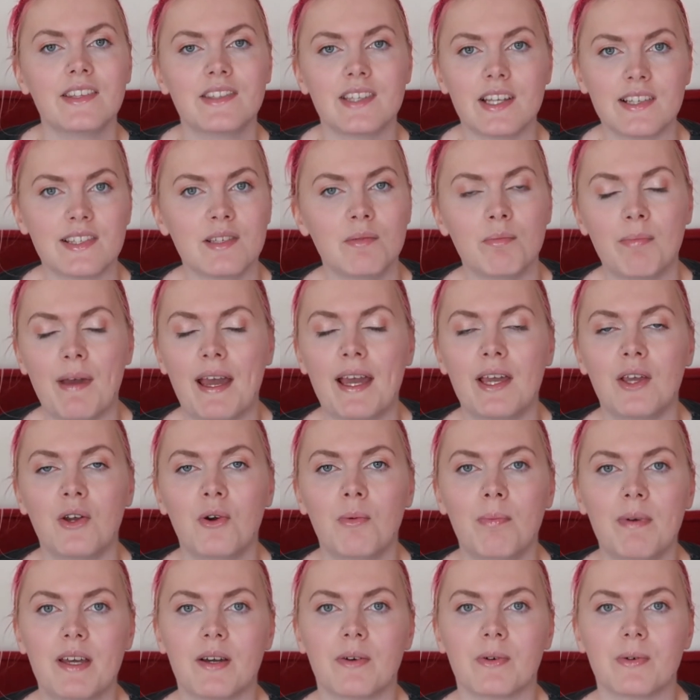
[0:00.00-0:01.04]
doesn't pay
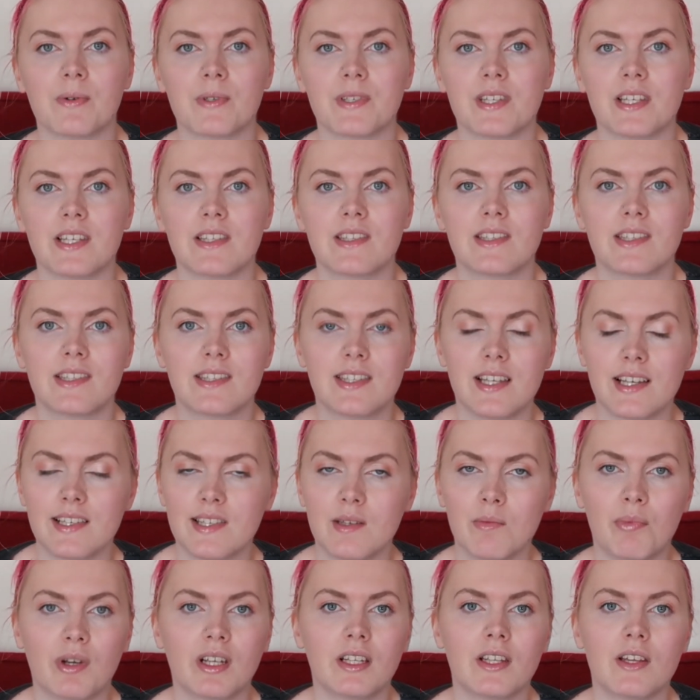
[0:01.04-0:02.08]
your bills,
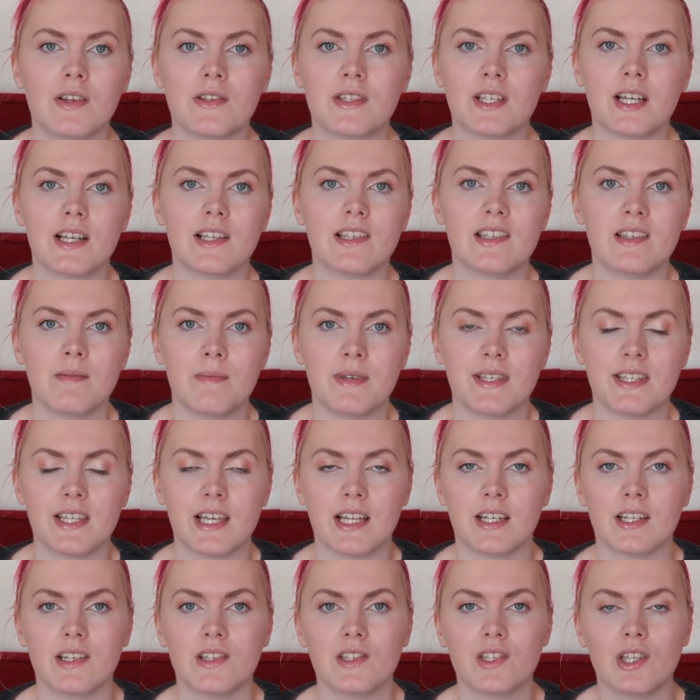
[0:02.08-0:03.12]
doesn't bring those customers
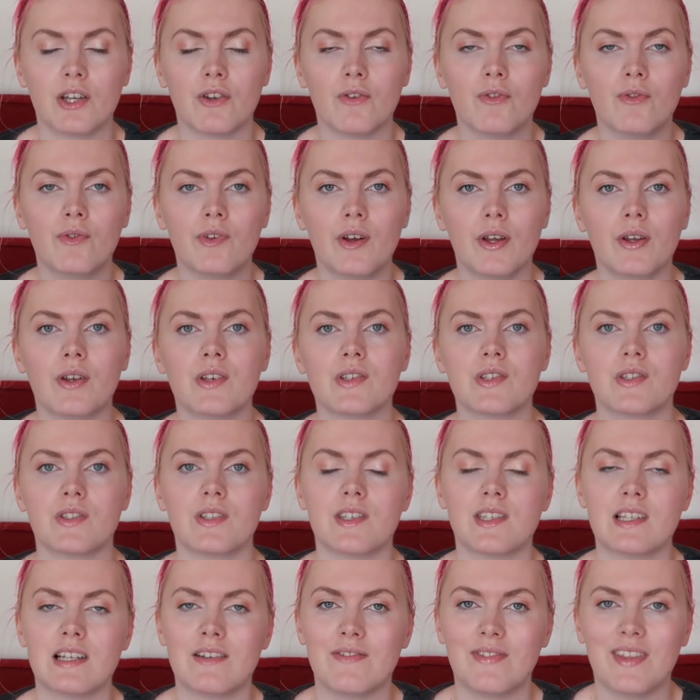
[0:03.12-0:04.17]
in. So focus on
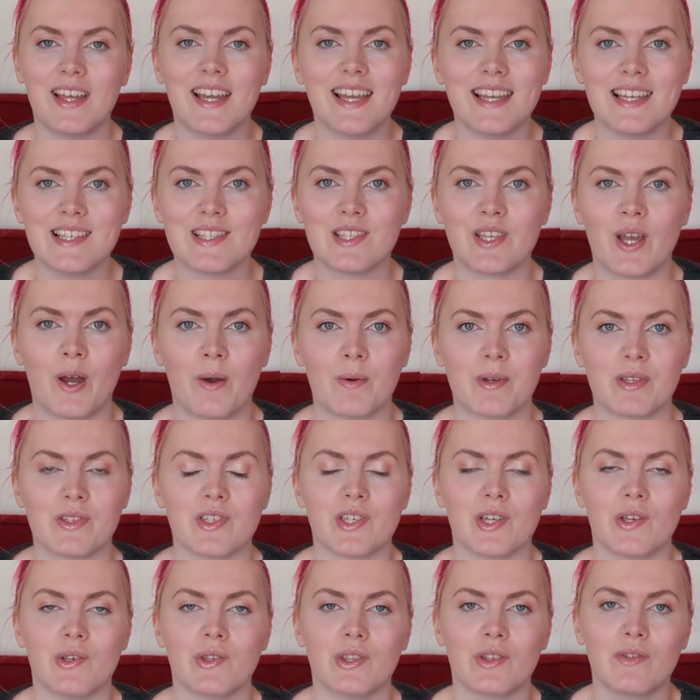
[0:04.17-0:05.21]
the stuff that is going
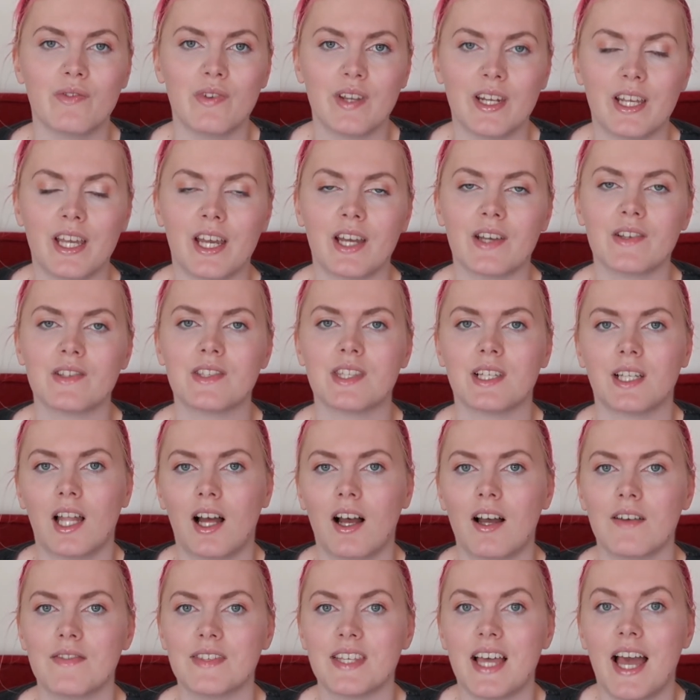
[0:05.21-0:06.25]
to the videos, the
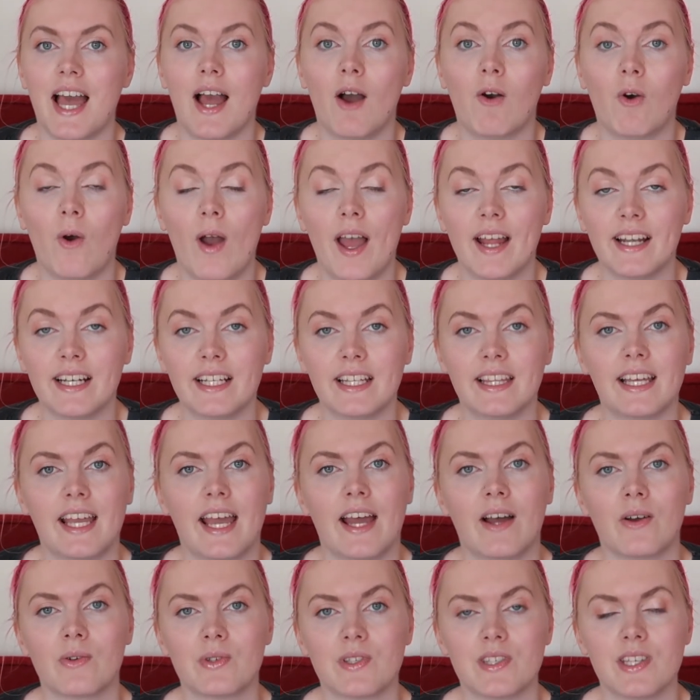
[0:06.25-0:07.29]
lives, or anything
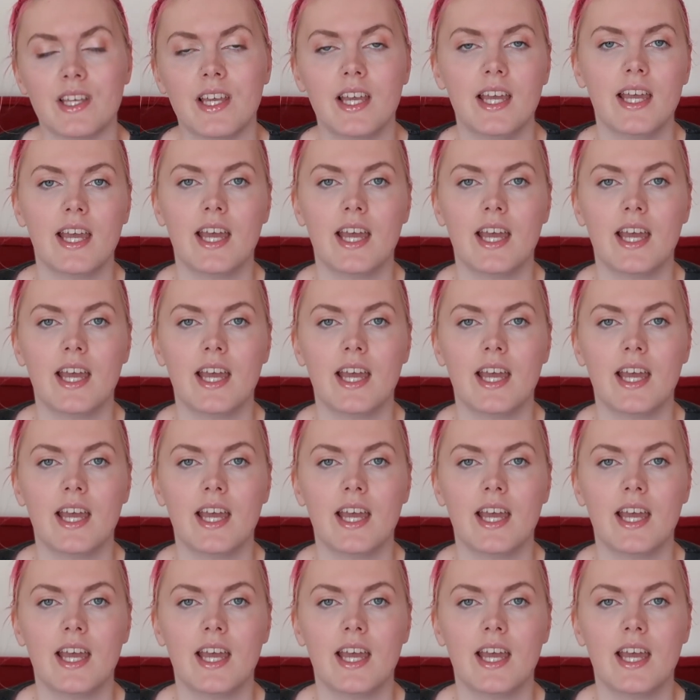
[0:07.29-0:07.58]
else